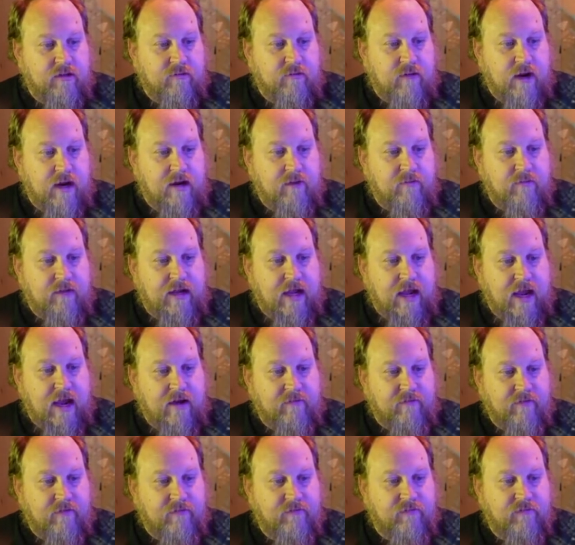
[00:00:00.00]
right we
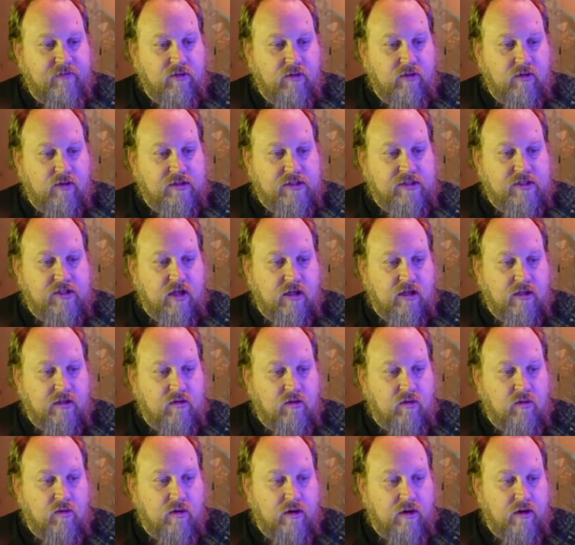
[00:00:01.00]
have a full solid
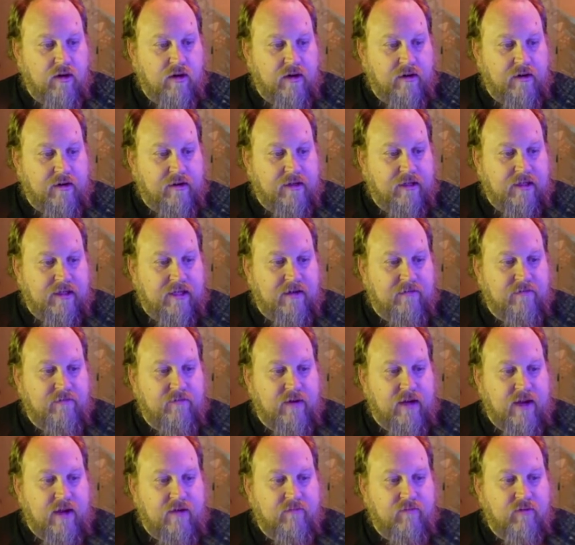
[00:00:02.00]
corner, and on the left
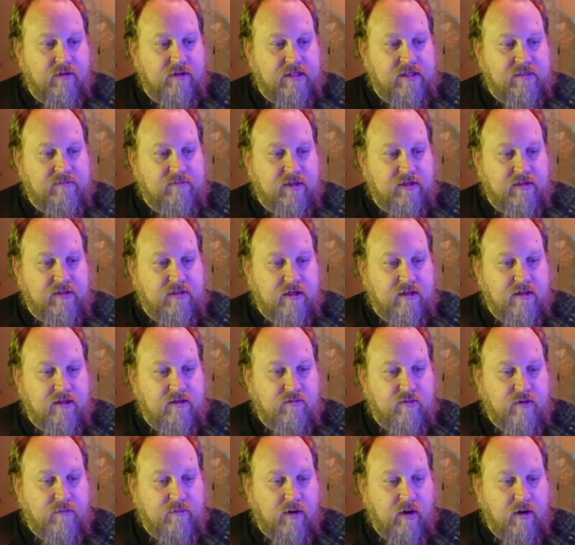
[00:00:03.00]
we have one that's built out of
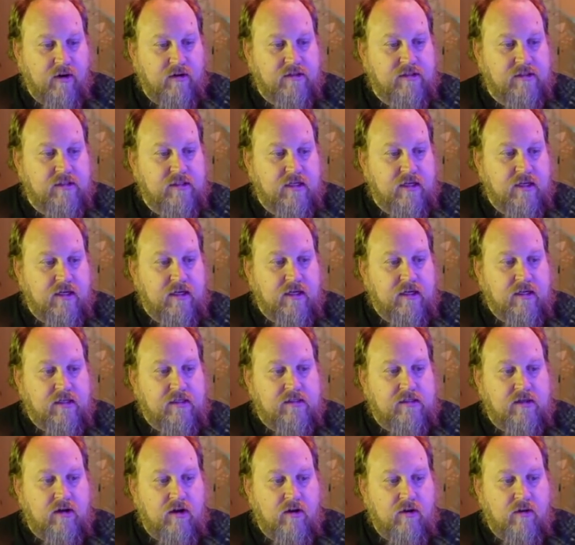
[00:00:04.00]
3 parts.
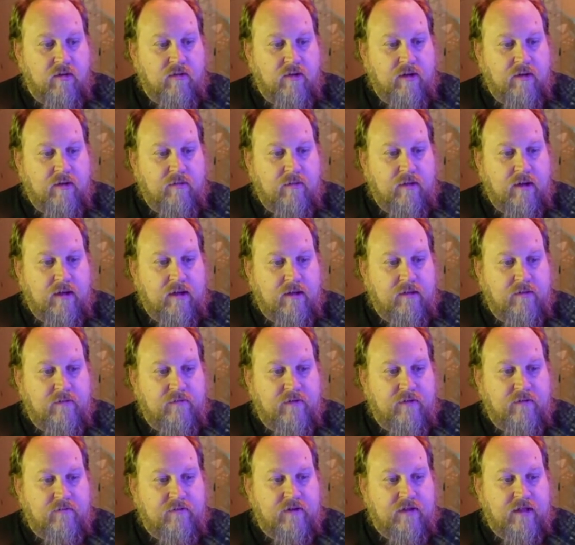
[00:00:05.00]
So we
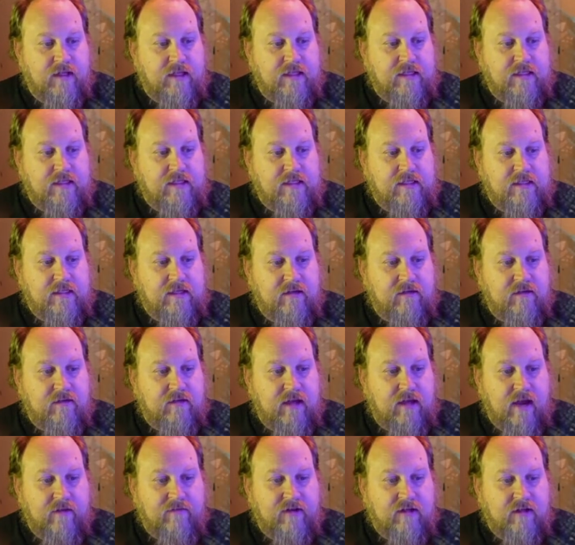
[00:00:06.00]
feel like
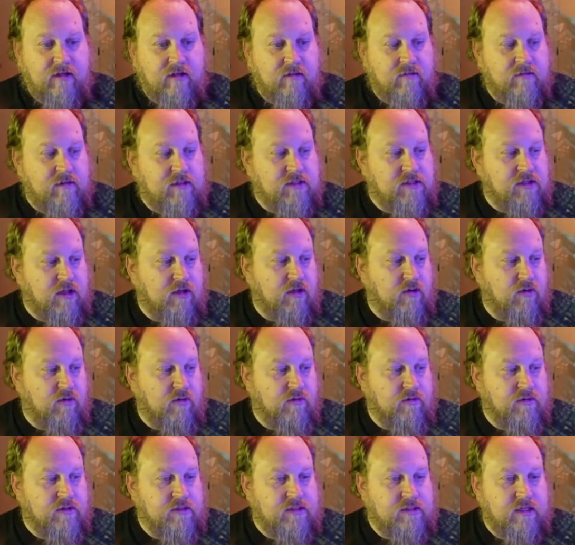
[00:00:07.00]
having the solid
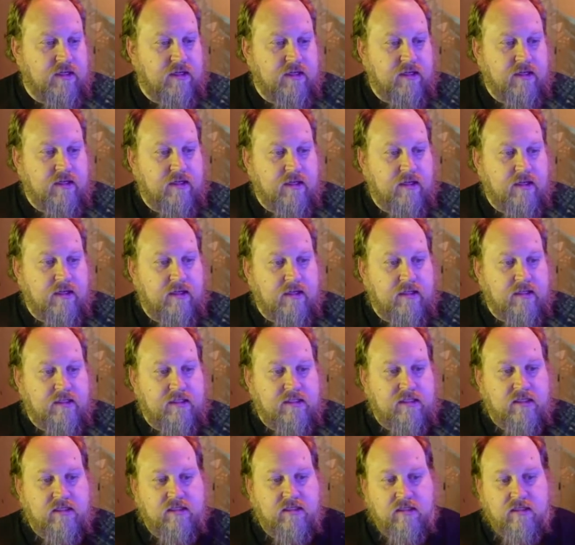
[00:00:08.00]
corner
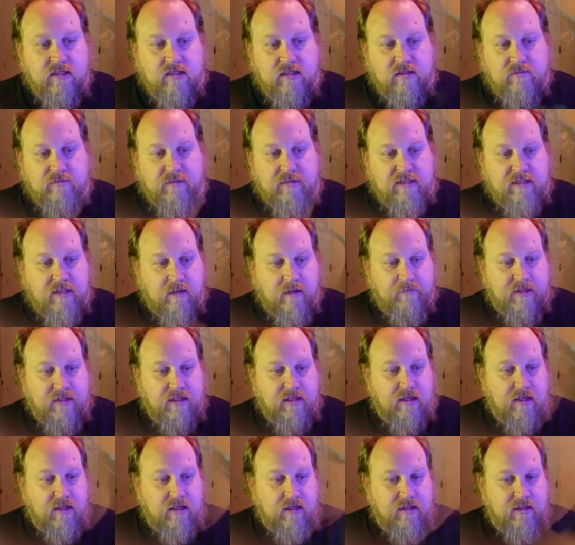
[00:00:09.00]
speeds up
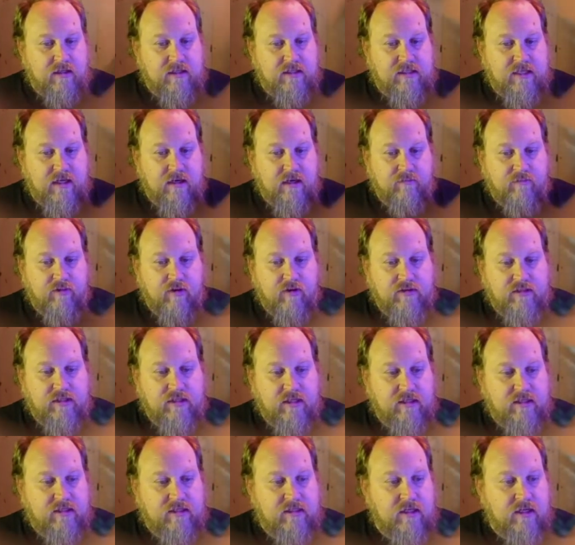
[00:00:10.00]
the setup
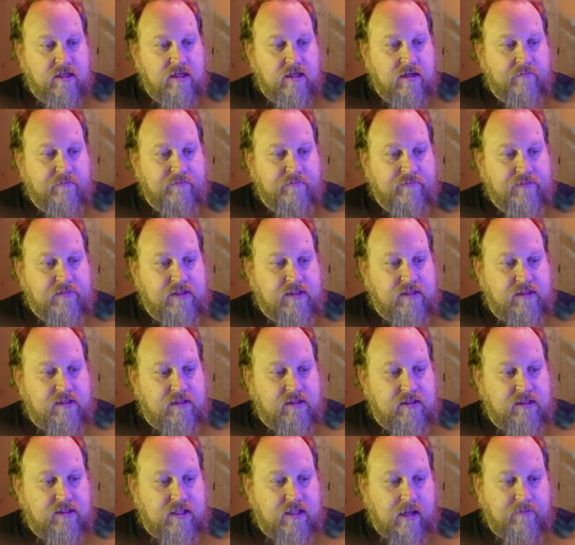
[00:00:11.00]
process. Just
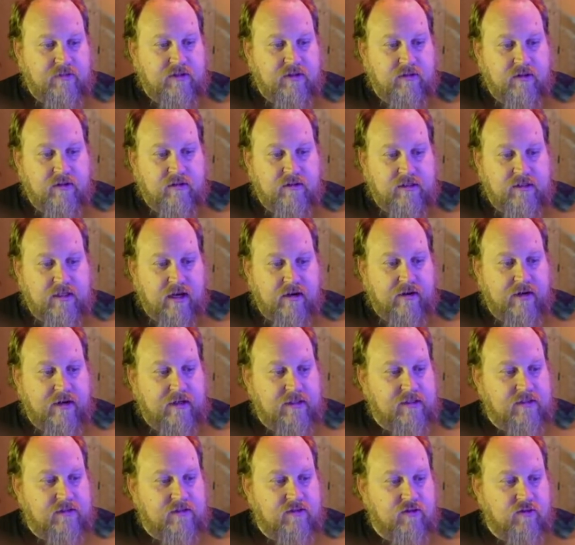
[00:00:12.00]
slap 2 of those down.
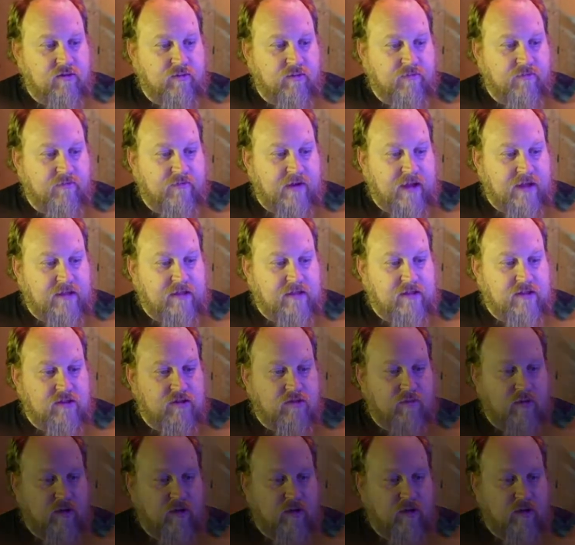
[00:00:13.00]
That's super fast and super